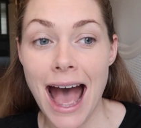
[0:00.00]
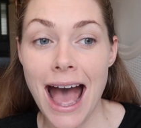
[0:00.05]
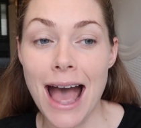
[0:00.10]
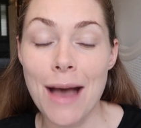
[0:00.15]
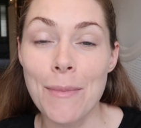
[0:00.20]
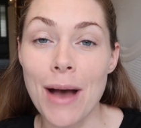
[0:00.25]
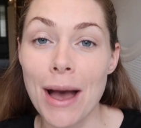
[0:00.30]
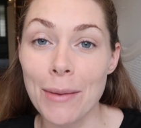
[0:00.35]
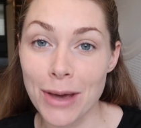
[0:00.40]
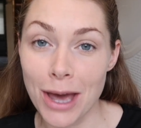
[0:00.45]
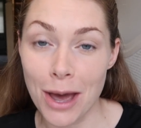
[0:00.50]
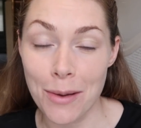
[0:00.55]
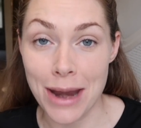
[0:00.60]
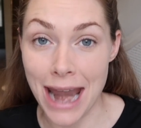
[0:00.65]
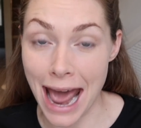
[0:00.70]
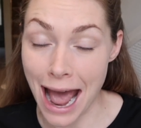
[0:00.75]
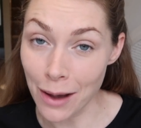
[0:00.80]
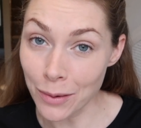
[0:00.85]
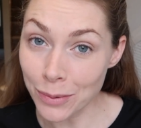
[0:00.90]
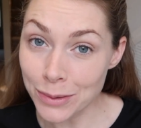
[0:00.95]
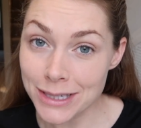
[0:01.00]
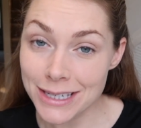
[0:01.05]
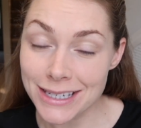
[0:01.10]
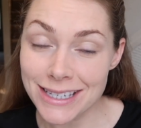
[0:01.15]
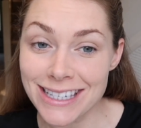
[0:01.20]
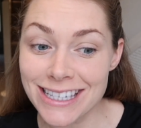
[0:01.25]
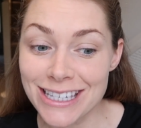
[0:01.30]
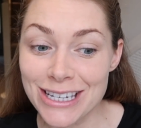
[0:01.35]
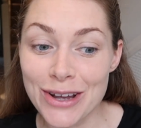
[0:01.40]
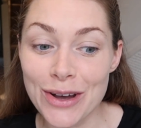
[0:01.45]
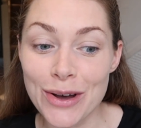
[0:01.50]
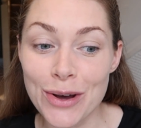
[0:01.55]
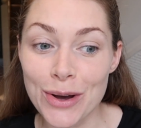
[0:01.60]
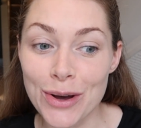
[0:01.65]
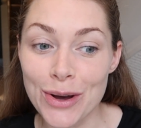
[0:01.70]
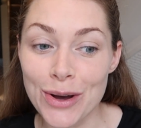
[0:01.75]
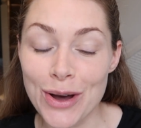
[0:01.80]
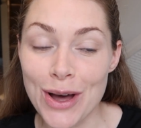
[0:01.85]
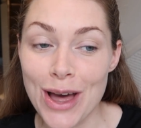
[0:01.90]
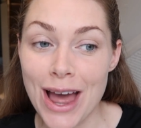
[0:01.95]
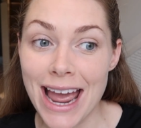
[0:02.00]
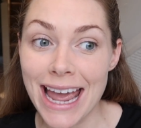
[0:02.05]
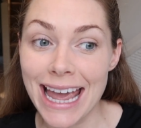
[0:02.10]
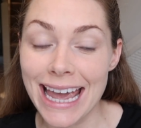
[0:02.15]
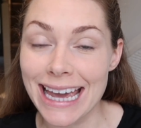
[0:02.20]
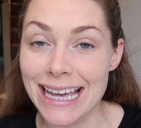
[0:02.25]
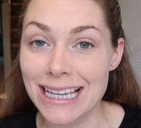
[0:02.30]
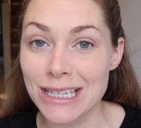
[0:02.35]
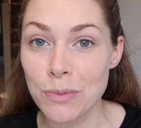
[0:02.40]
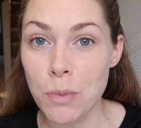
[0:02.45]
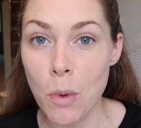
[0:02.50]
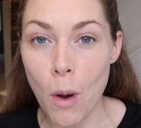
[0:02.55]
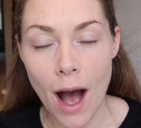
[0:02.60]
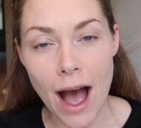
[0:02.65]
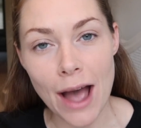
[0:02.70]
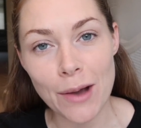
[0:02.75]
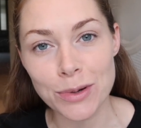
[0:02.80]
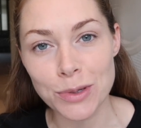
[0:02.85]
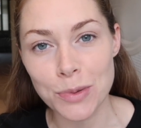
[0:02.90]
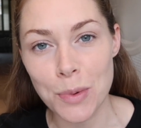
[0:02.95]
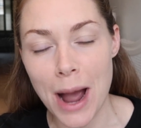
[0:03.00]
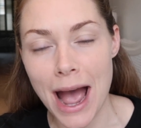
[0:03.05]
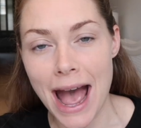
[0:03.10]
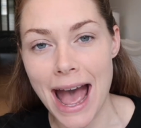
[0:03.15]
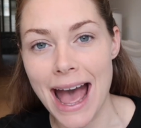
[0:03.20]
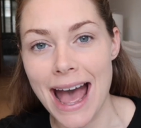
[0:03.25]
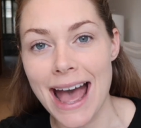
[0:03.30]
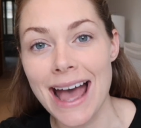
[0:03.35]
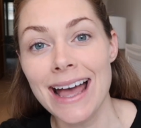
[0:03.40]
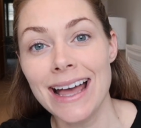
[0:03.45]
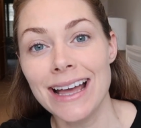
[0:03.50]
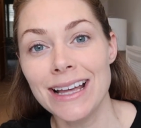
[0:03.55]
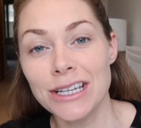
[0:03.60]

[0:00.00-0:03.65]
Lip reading: I'm going out, so it's what I would wear